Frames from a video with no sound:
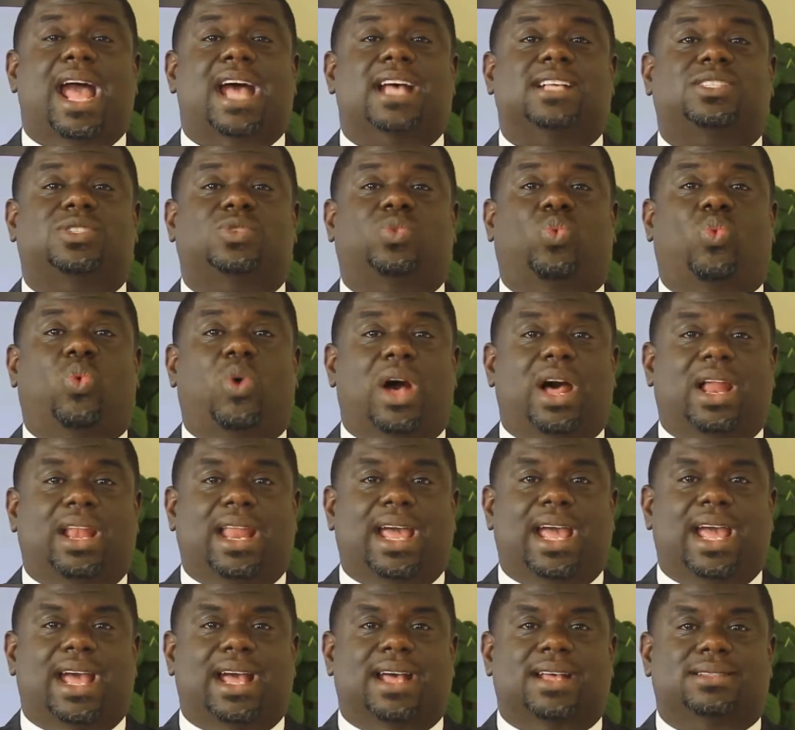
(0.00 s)
as well
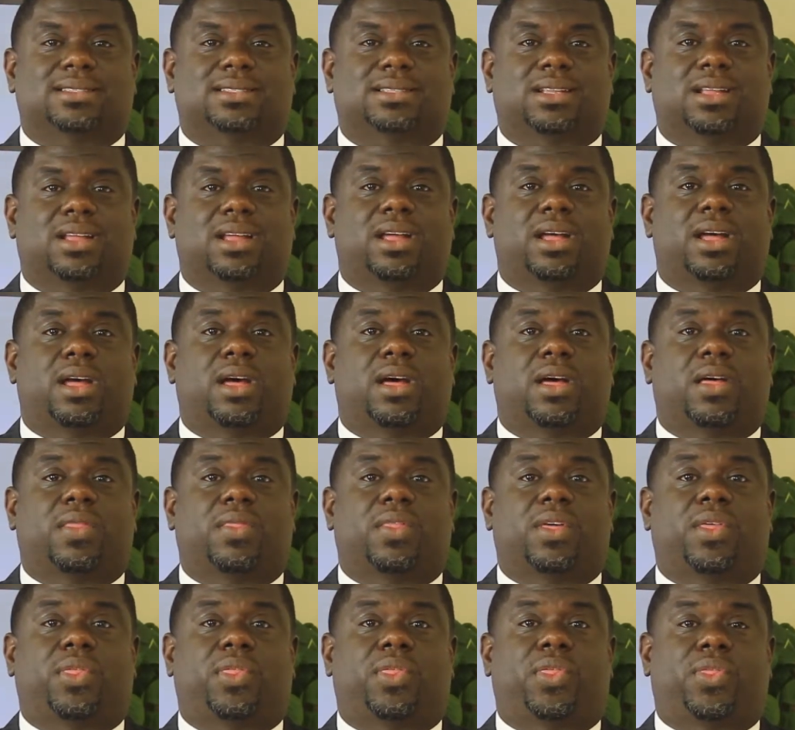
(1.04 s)
as
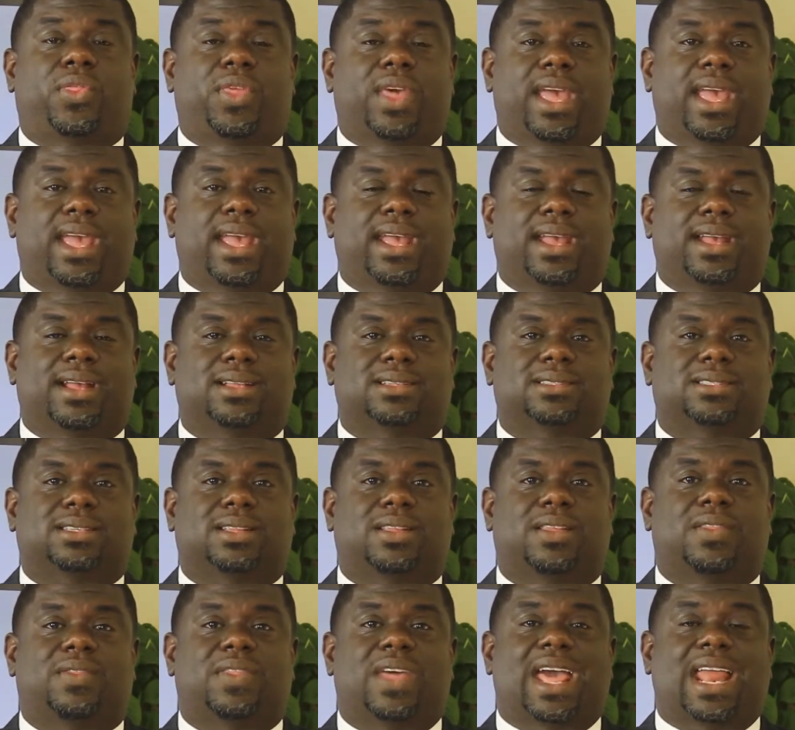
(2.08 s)
the things
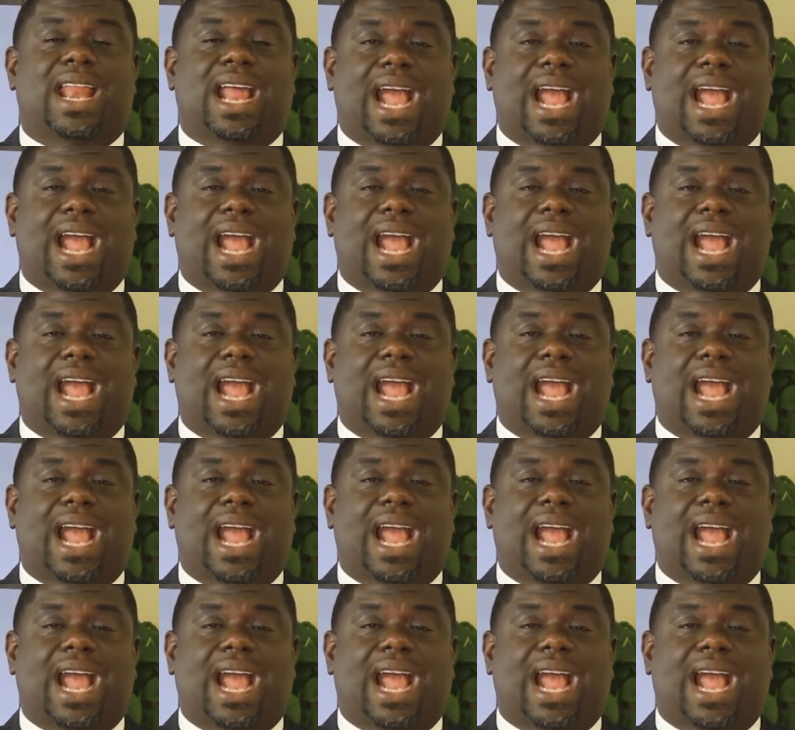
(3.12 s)
that